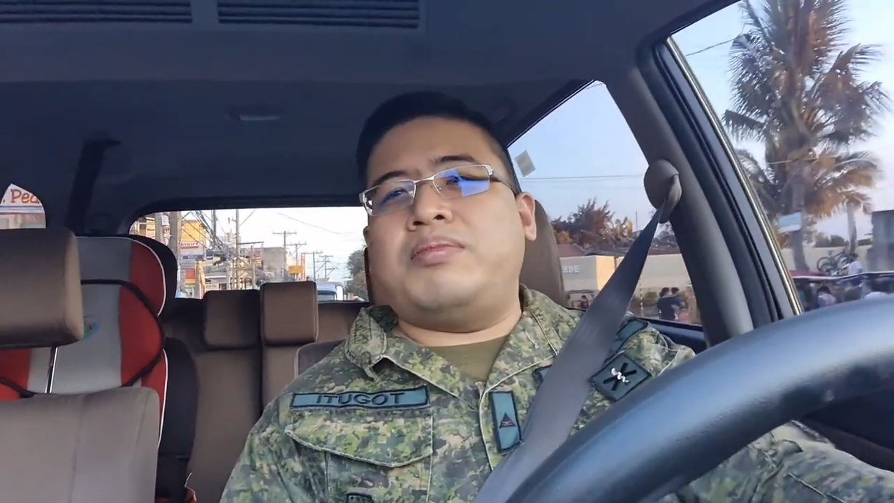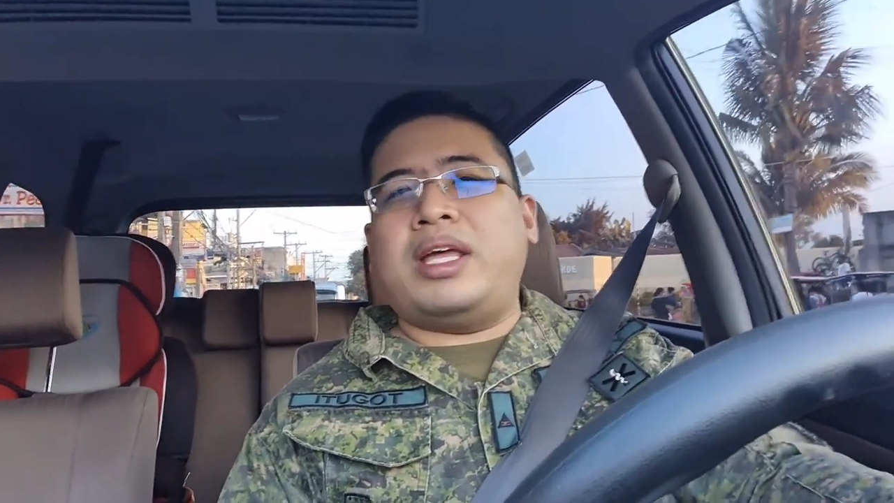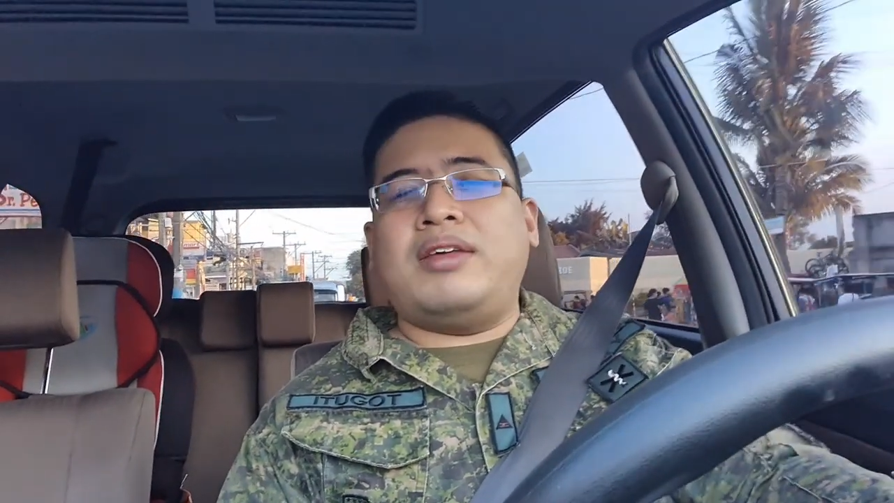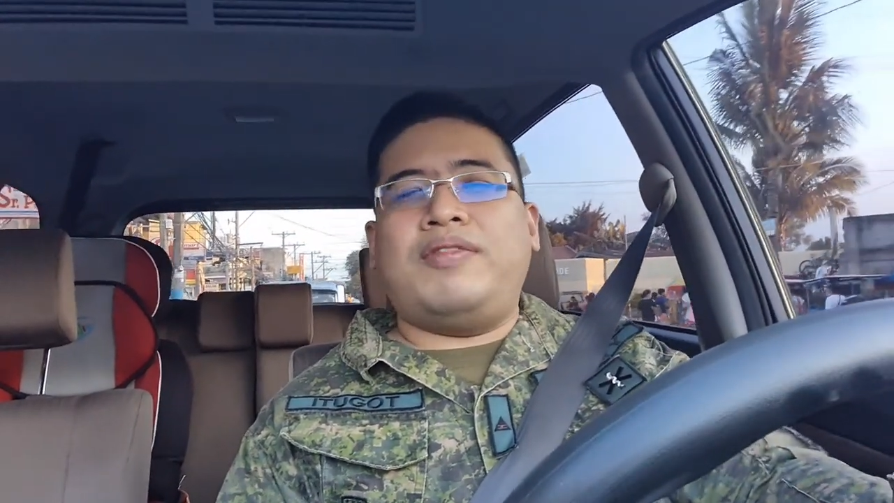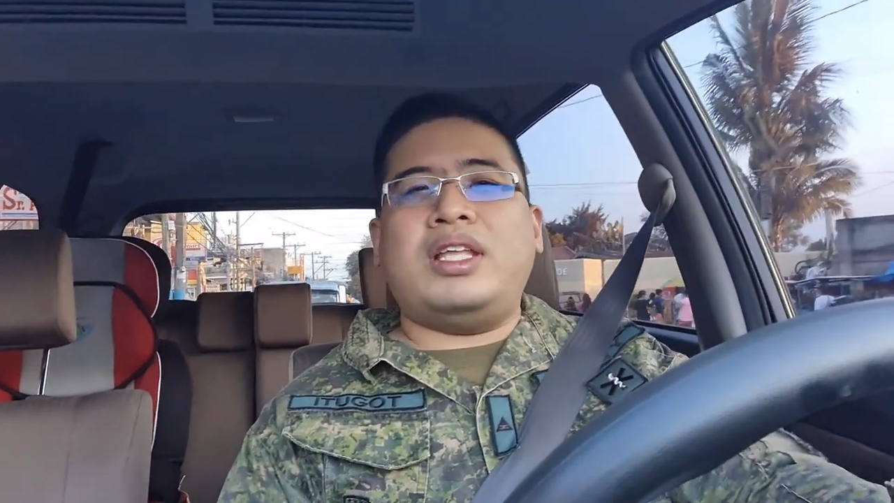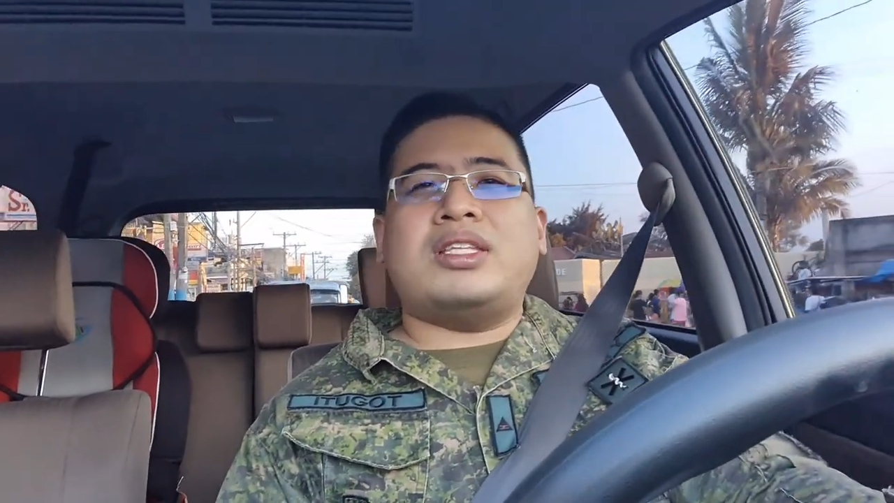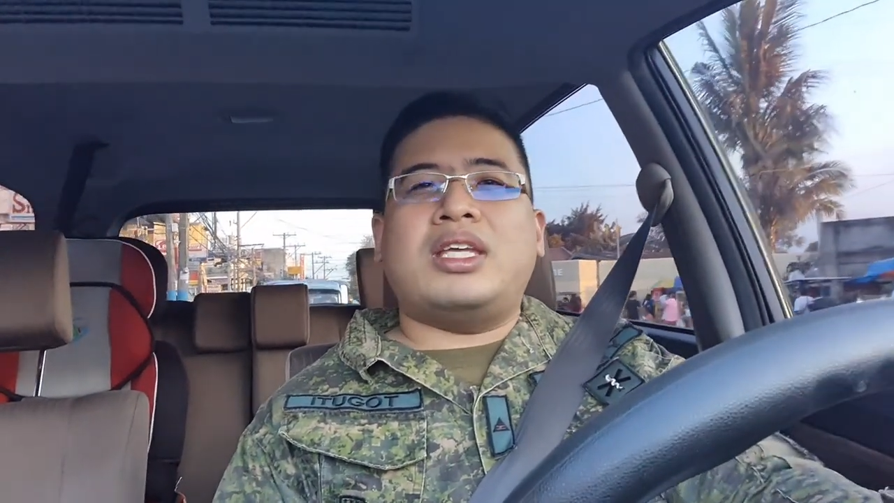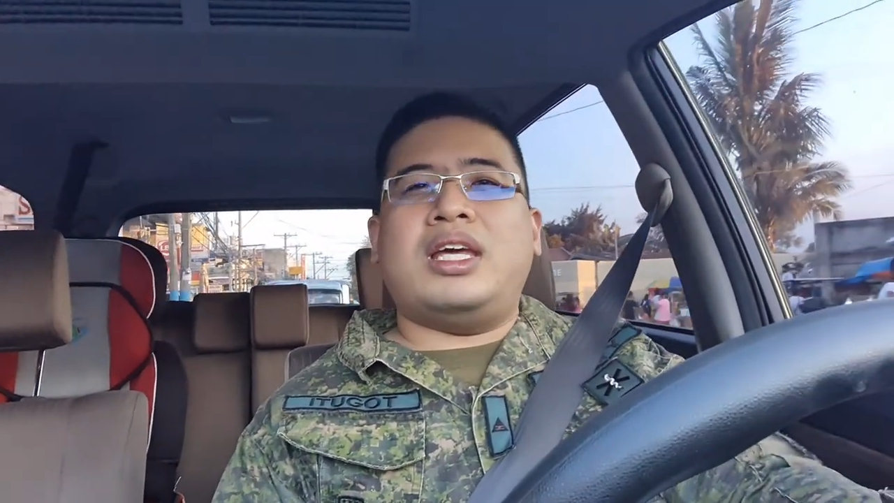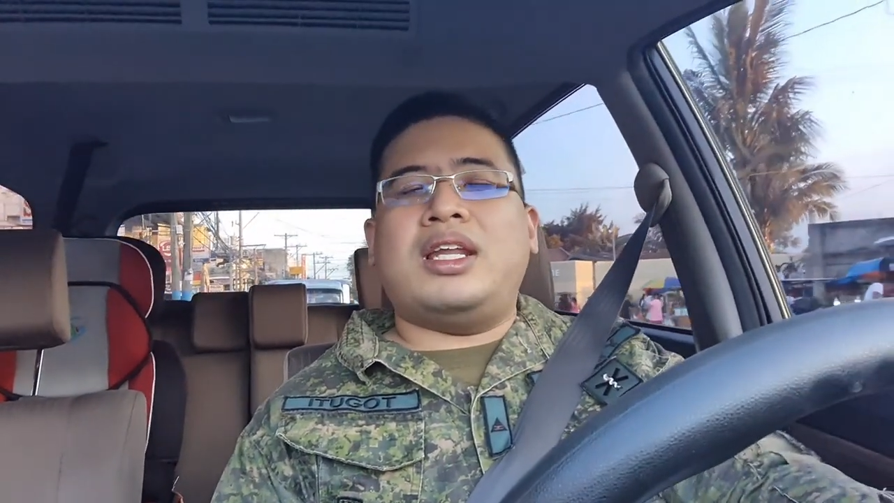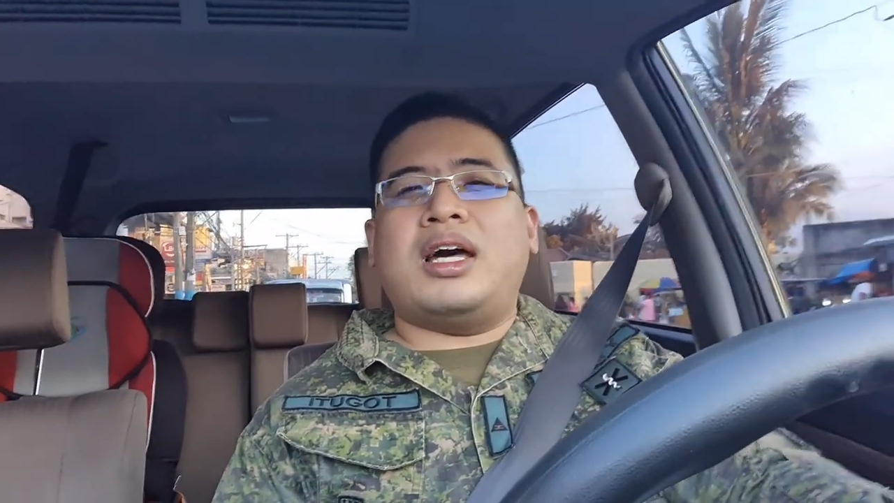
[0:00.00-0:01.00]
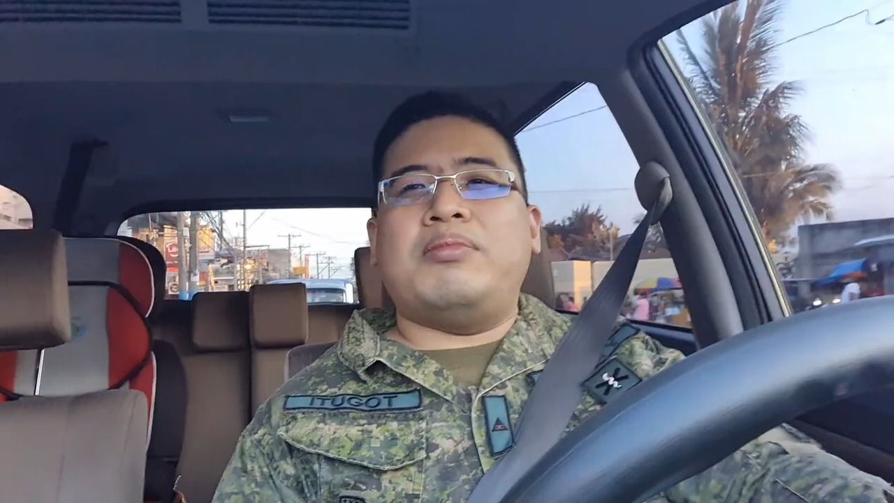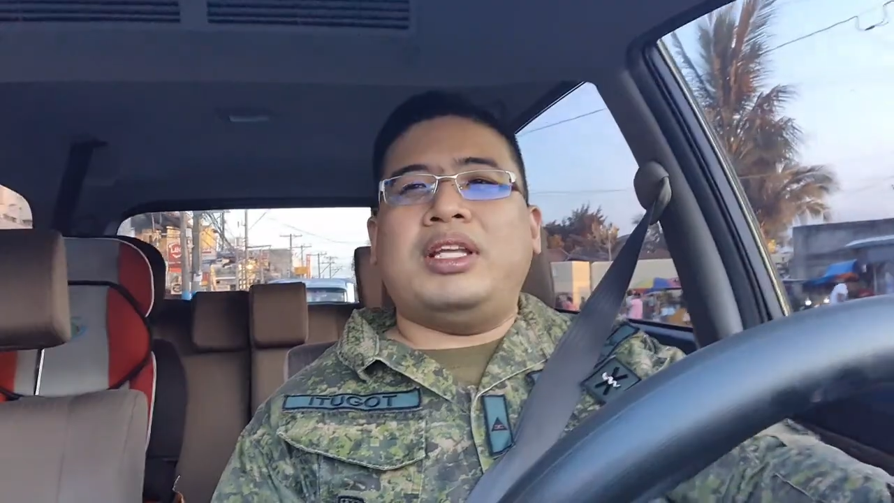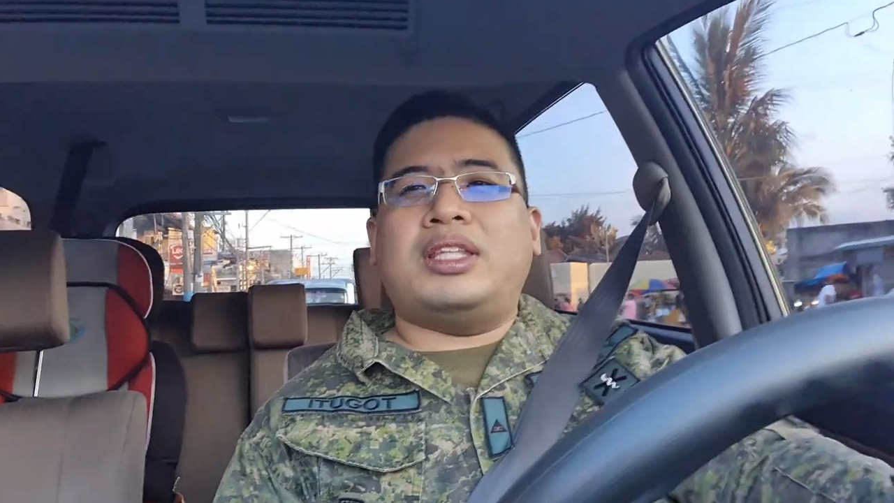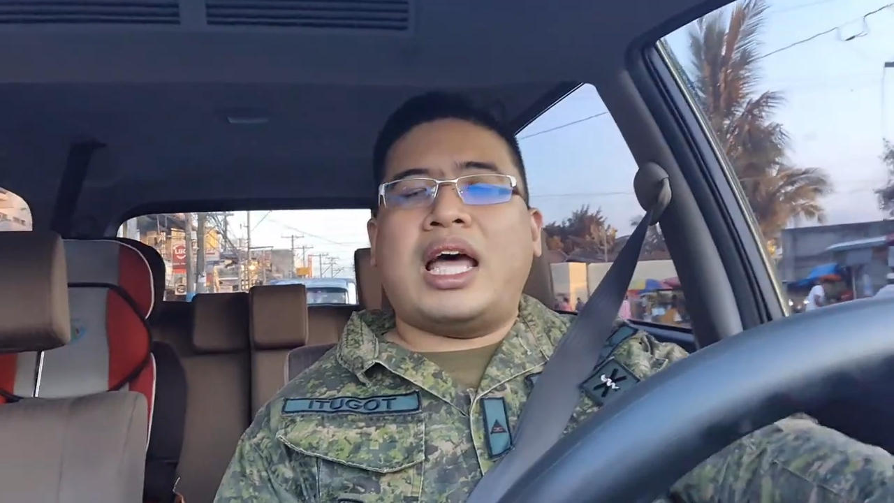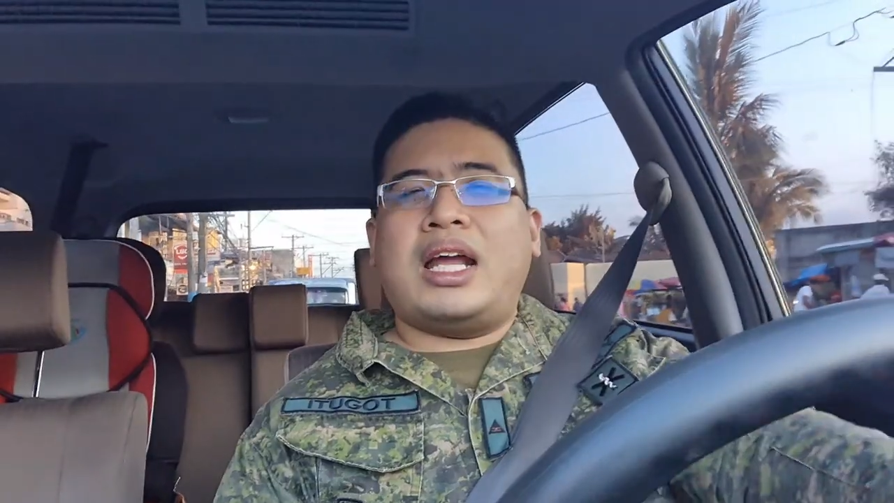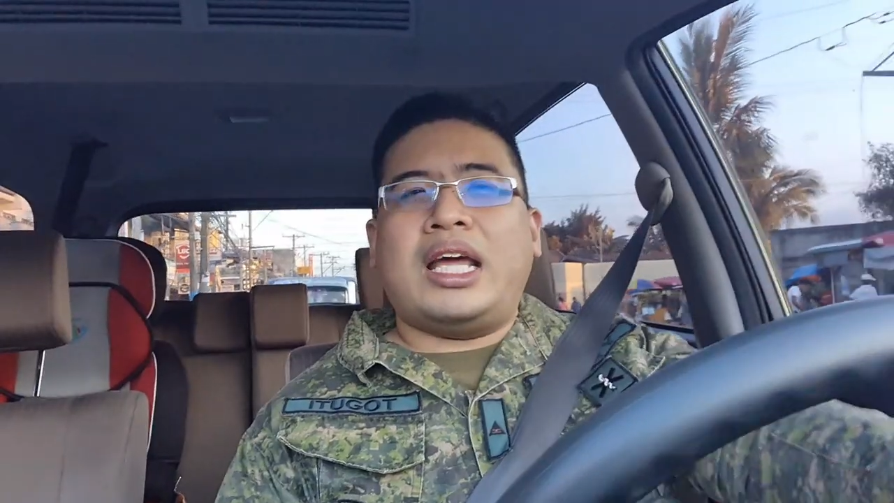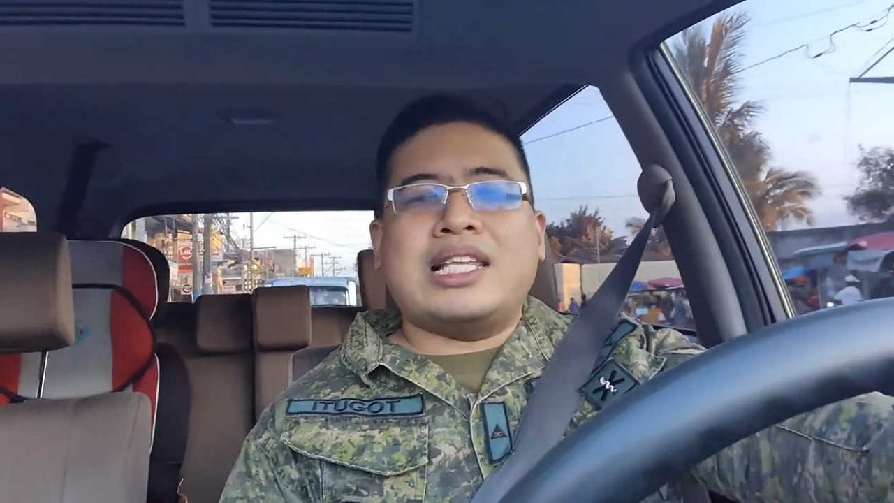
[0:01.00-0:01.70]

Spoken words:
benefits in military